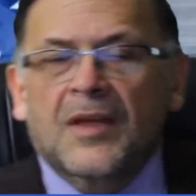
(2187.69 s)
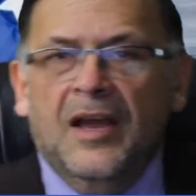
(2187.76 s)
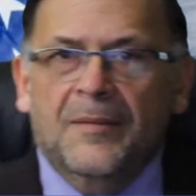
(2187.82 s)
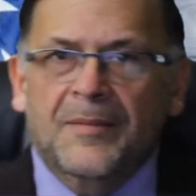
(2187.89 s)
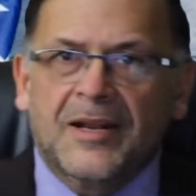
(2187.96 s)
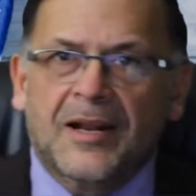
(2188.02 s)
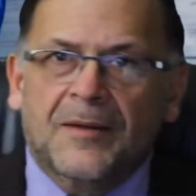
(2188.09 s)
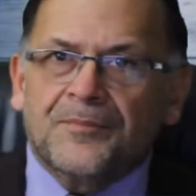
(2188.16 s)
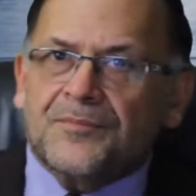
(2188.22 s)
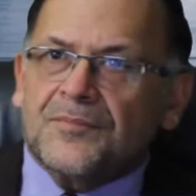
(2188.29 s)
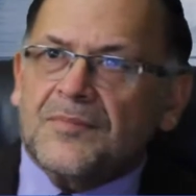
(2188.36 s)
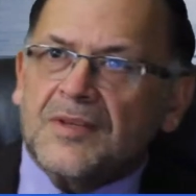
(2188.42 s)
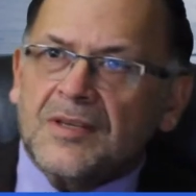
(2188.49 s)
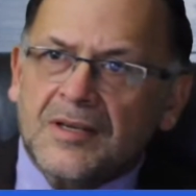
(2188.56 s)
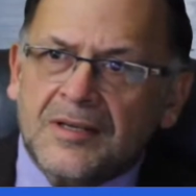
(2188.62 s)
And mira,
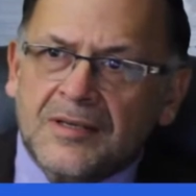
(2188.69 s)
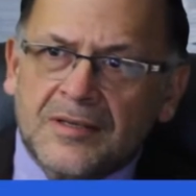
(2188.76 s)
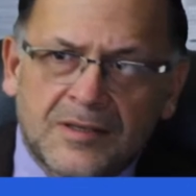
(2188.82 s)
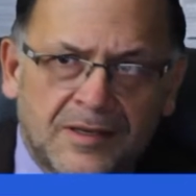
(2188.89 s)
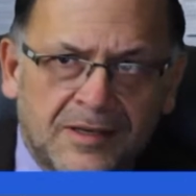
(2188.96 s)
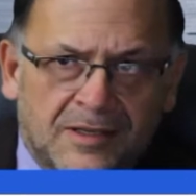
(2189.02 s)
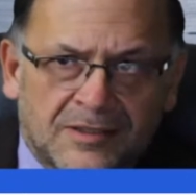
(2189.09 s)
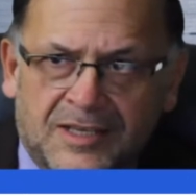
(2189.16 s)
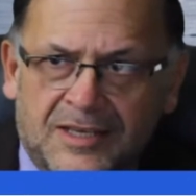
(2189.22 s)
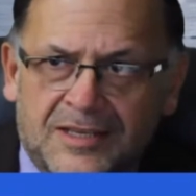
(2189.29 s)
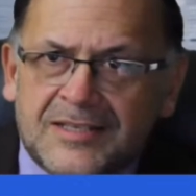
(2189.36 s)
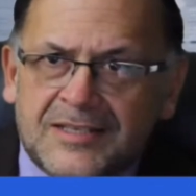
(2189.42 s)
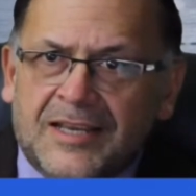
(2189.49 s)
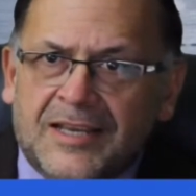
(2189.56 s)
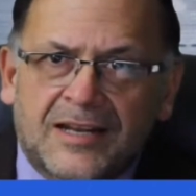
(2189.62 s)
and I'll say
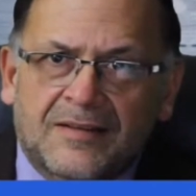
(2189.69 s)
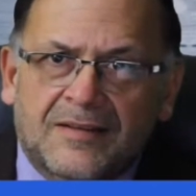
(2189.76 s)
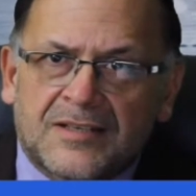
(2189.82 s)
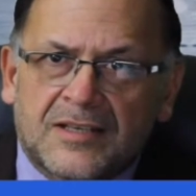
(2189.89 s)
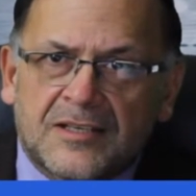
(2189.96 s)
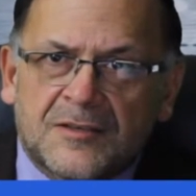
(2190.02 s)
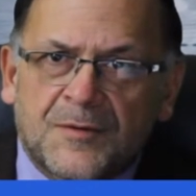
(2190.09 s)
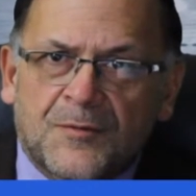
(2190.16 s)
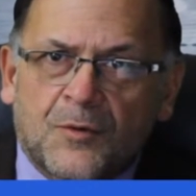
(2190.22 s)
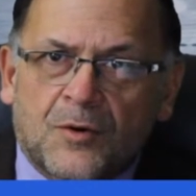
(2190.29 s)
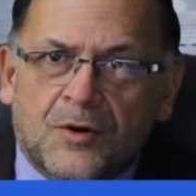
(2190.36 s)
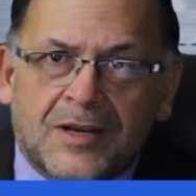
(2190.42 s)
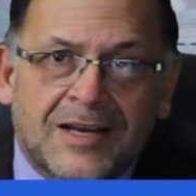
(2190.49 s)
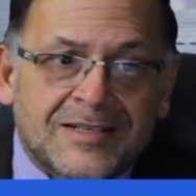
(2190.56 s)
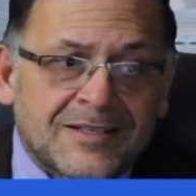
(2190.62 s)
this again. I've said this before,
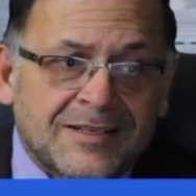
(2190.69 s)
guys.